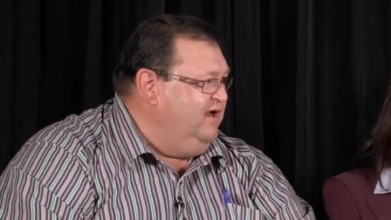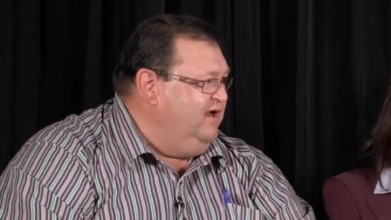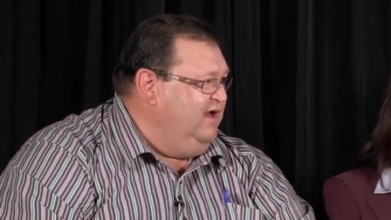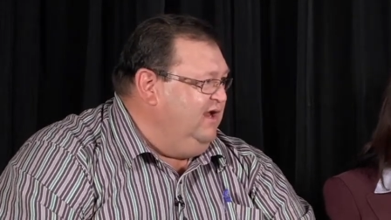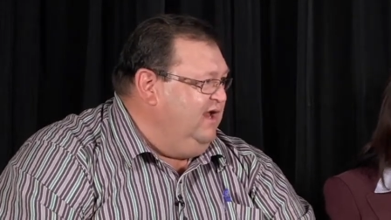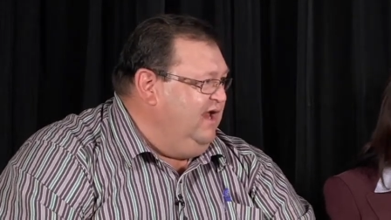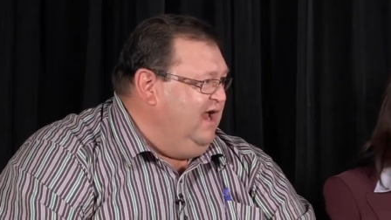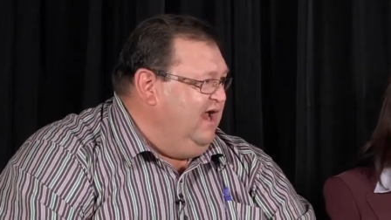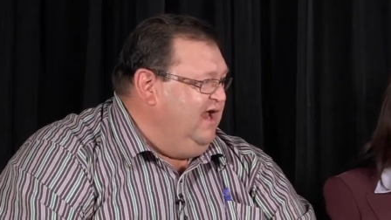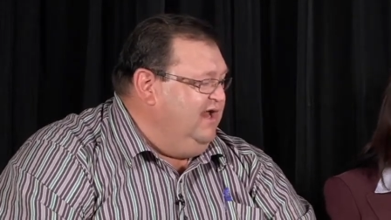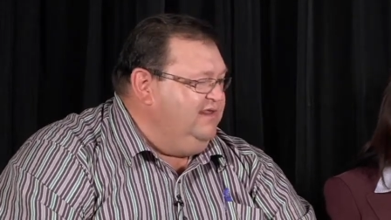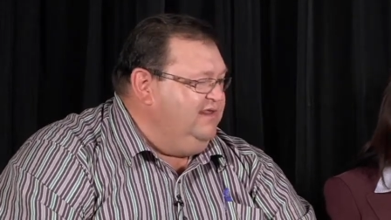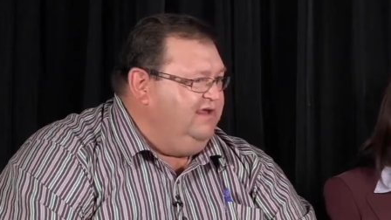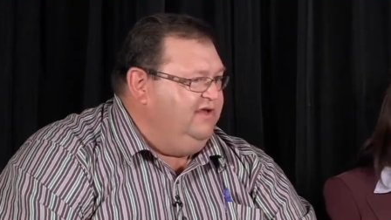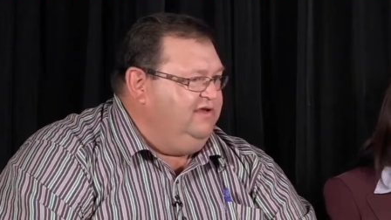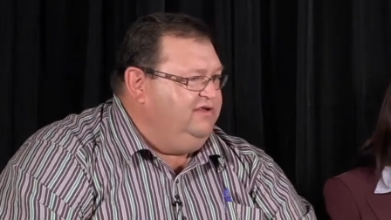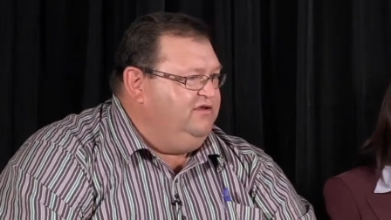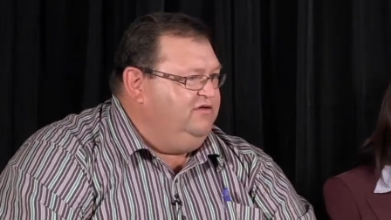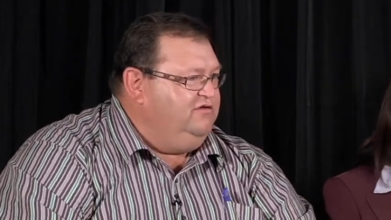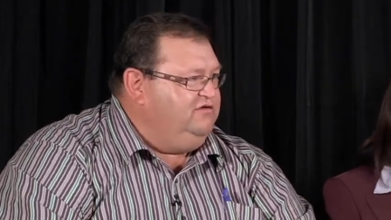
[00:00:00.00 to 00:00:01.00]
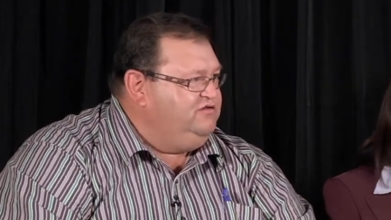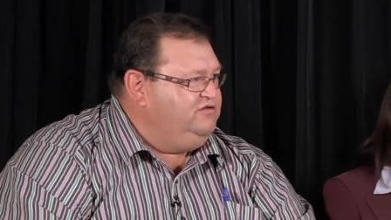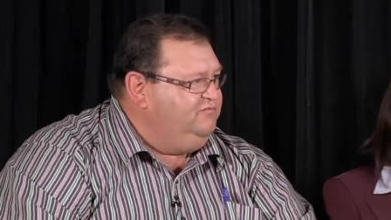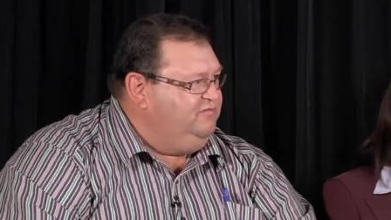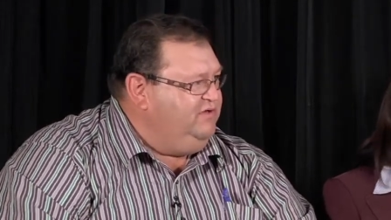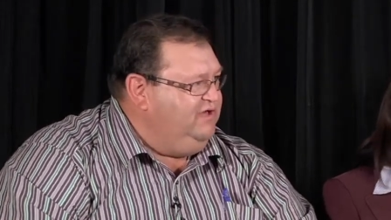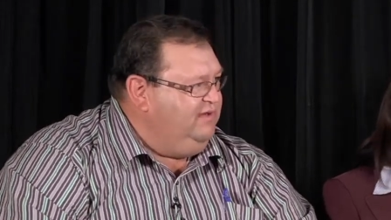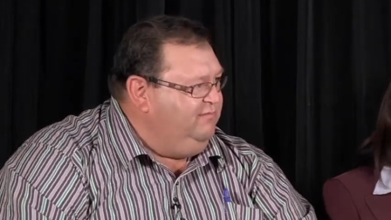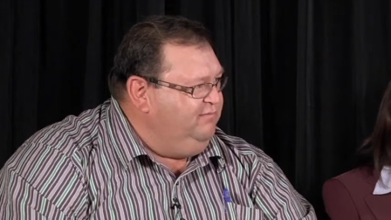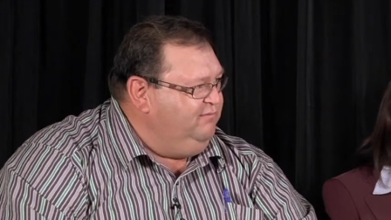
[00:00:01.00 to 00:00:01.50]
Mm-hmm. I think those
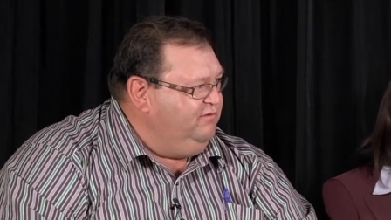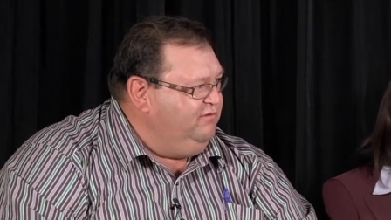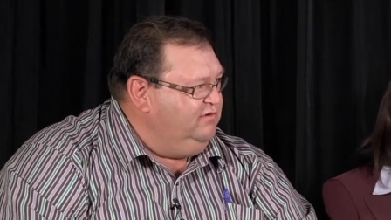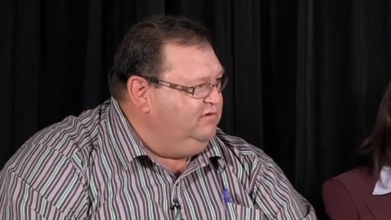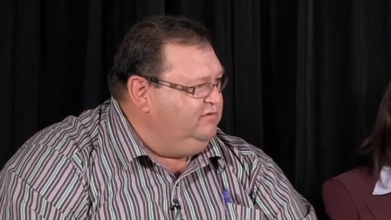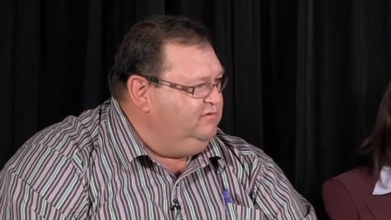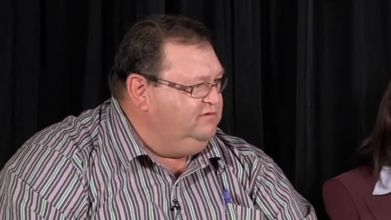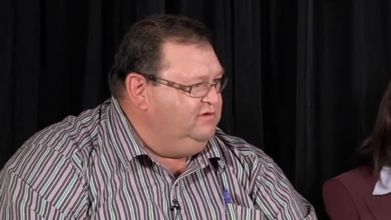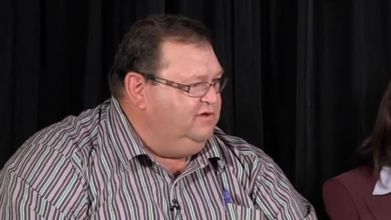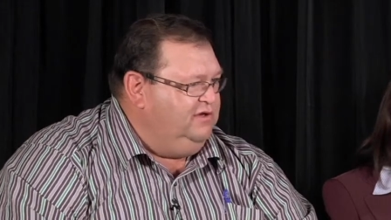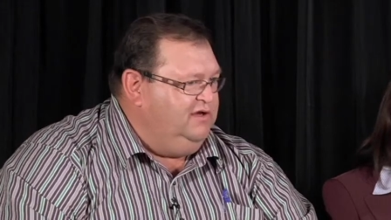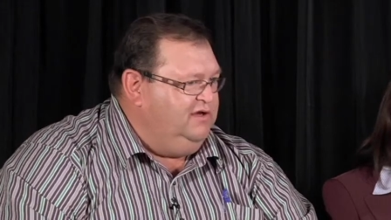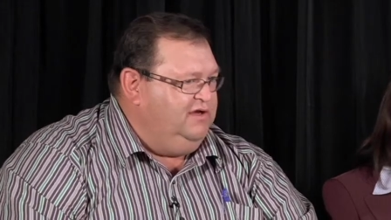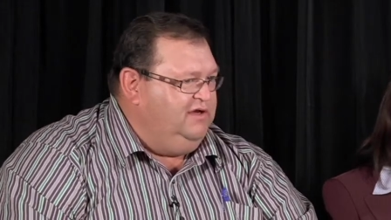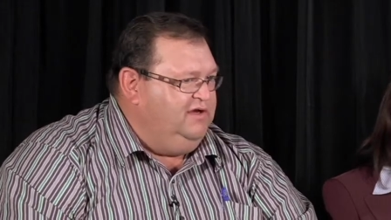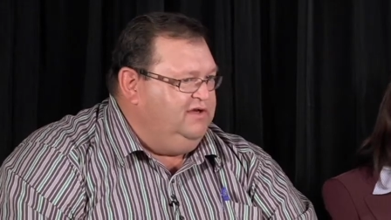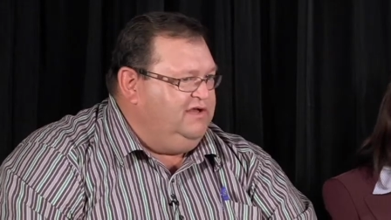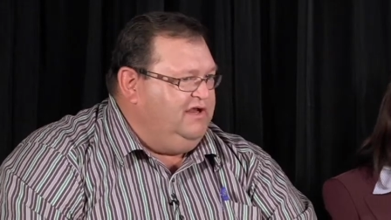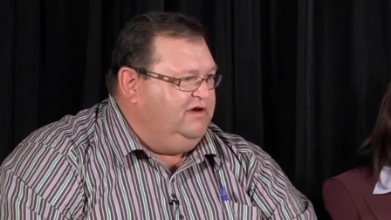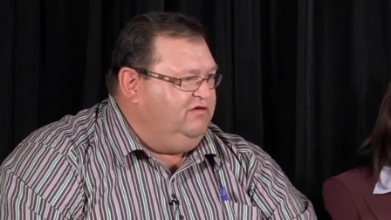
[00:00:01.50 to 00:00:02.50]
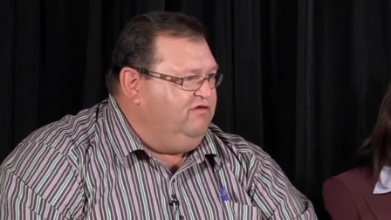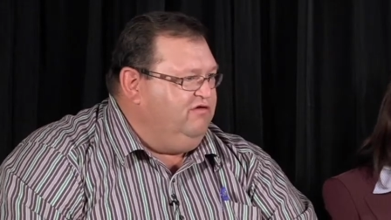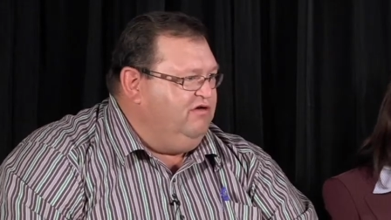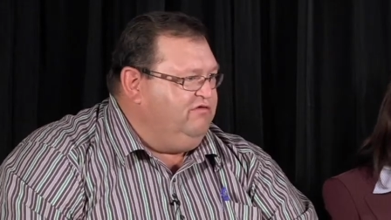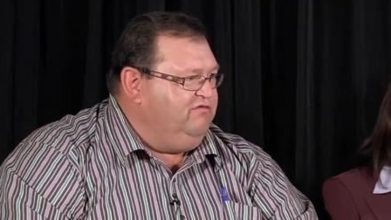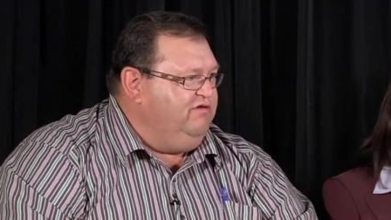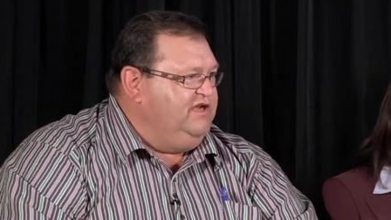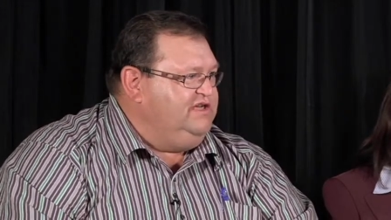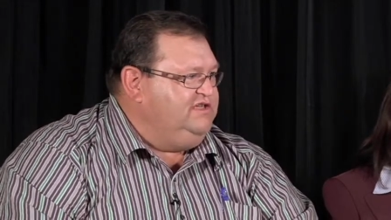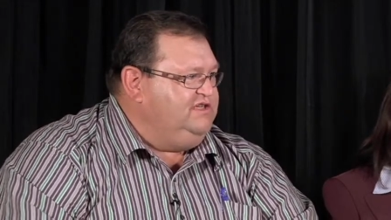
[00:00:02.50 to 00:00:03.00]
people that are
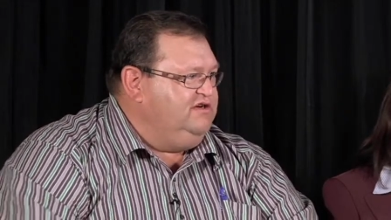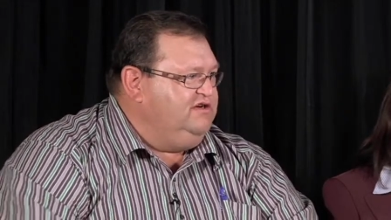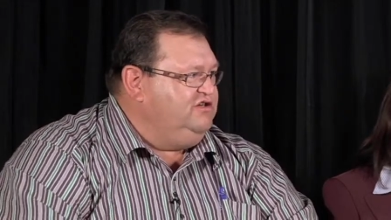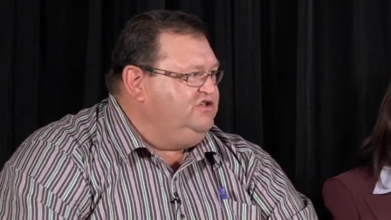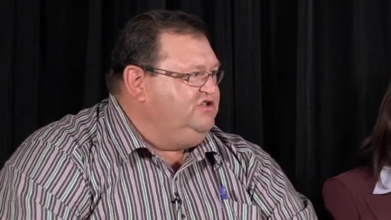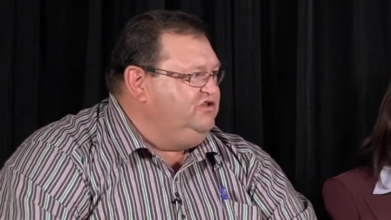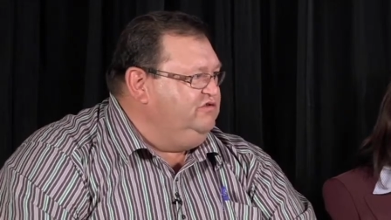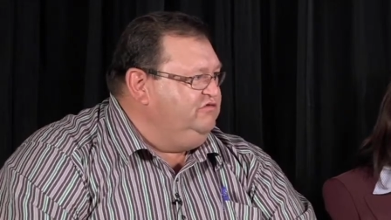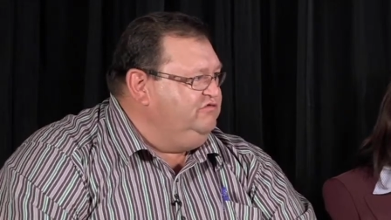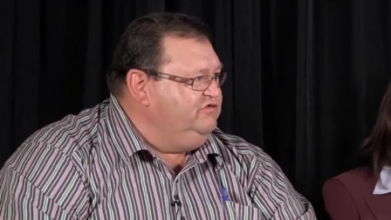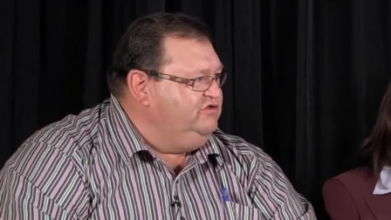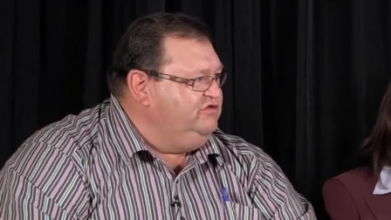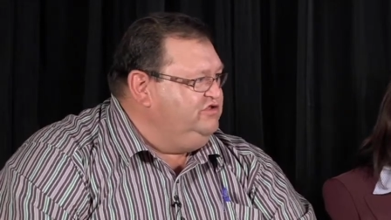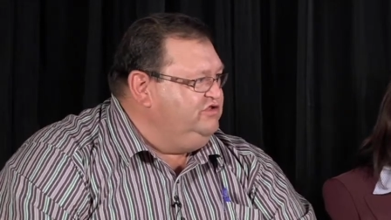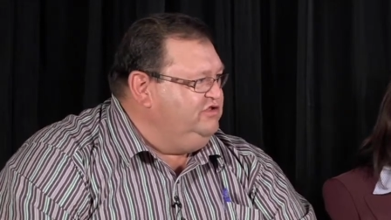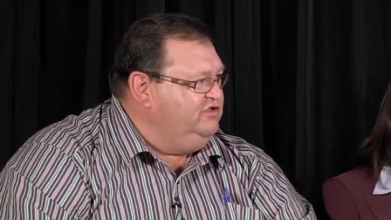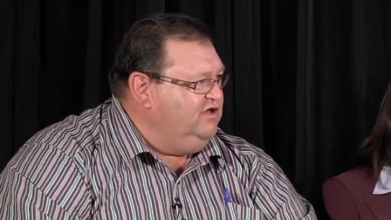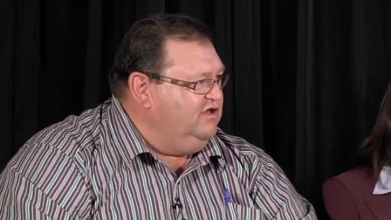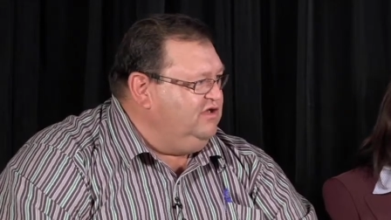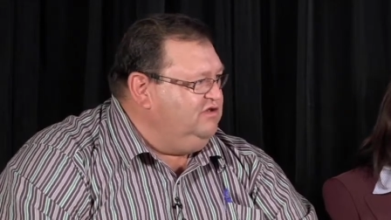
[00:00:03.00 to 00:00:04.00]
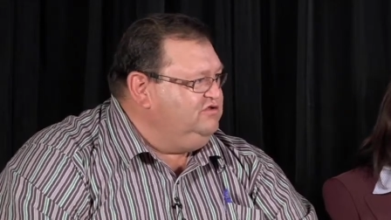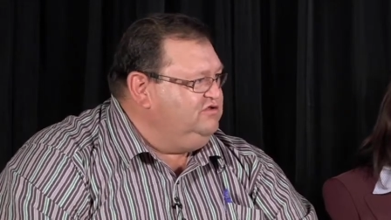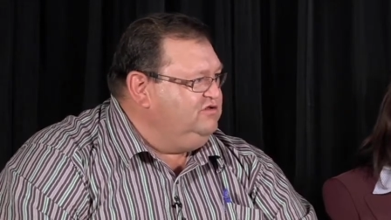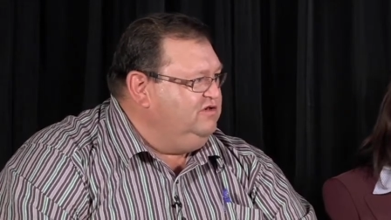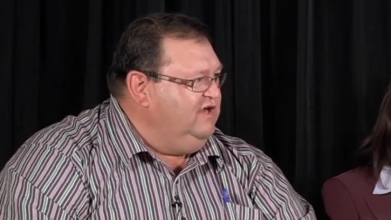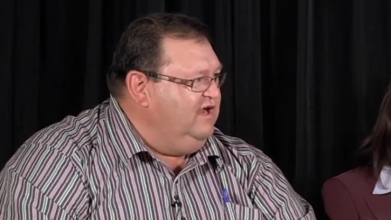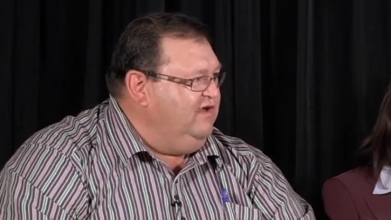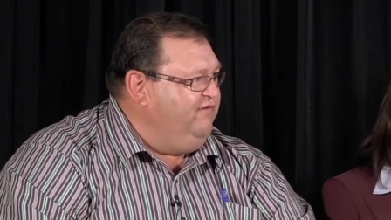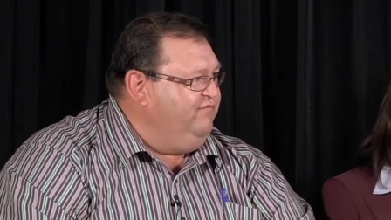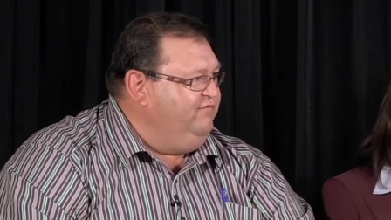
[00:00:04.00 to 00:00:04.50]
raising their children should also
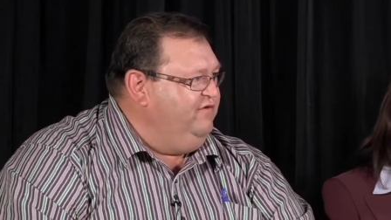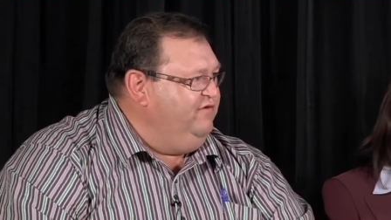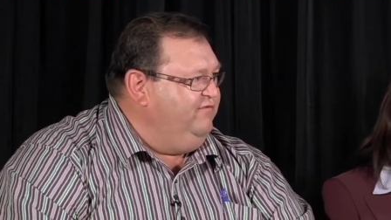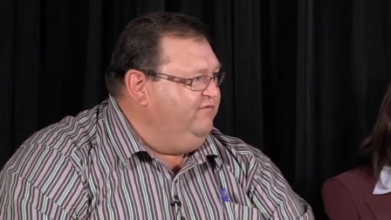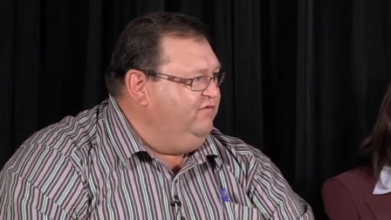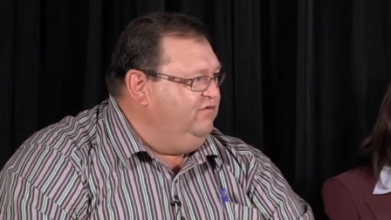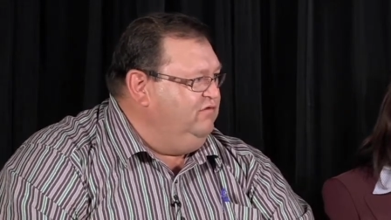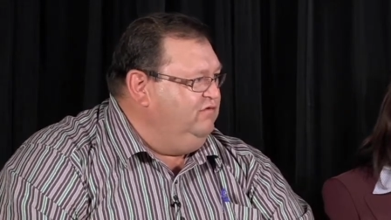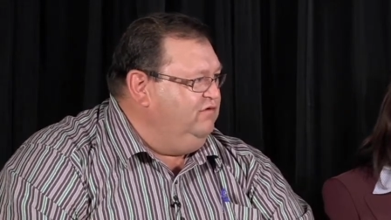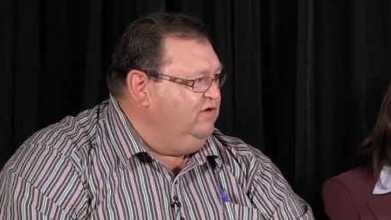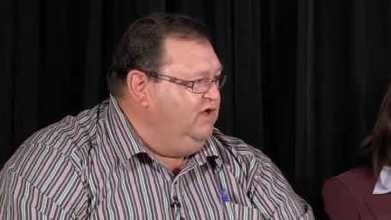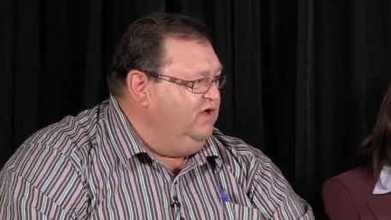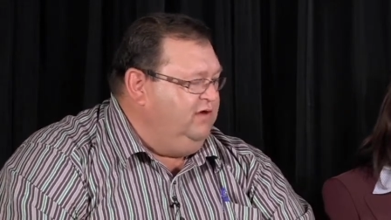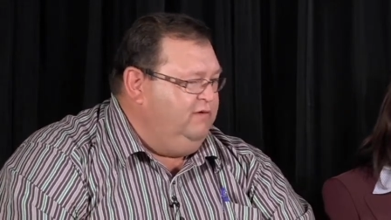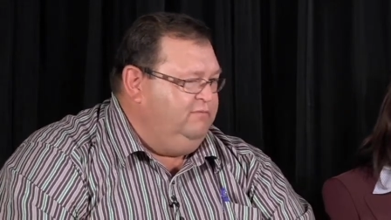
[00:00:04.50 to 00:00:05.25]
have the vote.